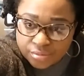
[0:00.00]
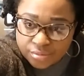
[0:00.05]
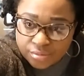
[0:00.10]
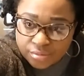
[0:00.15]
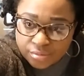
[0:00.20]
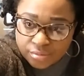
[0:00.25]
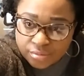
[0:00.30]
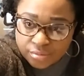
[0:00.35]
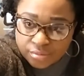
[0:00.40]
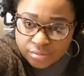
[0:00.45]

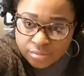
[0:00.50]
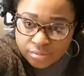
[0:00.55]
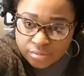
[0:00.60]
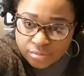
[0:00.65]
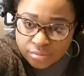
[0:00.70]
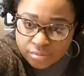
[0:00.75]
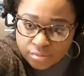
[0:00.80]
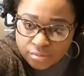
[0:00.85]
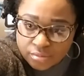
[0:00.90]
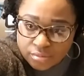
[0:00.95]

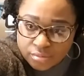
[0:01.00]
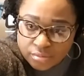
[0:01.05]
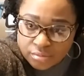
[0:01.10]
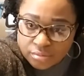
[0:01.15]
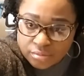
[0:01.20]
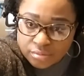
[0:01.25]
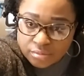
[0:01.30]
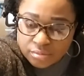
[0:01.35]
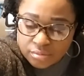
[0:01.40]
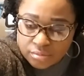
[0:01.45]

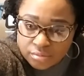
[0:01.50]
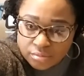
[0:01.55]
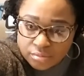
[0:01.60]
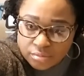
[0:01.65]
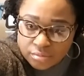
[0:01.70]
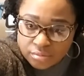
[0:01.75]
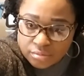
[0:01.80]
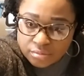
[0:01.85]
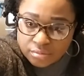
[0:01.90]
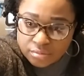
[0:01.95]

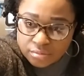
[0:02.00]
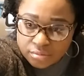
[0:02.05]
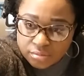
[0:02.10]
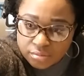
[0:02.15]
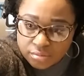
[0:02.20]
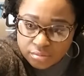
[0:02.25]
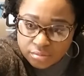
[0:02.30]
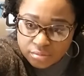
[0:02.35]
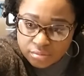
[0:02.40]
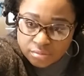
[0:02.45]

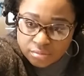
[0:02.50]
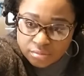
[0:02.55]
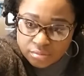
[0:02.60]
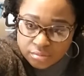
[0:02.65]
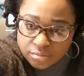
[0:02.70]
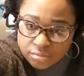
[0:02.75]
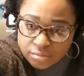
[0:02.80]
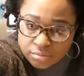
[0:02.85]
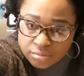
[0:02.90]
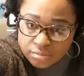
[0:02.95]

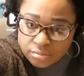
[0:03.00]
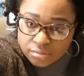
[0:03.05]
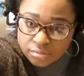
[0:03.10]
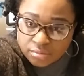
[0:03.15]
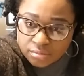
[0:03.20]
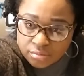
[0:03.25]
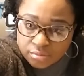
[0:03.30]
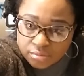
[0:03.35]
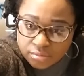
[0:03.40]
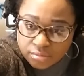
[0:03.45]

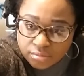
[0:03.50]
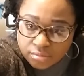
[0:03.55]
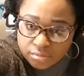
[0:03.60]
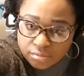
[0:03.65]
(silence)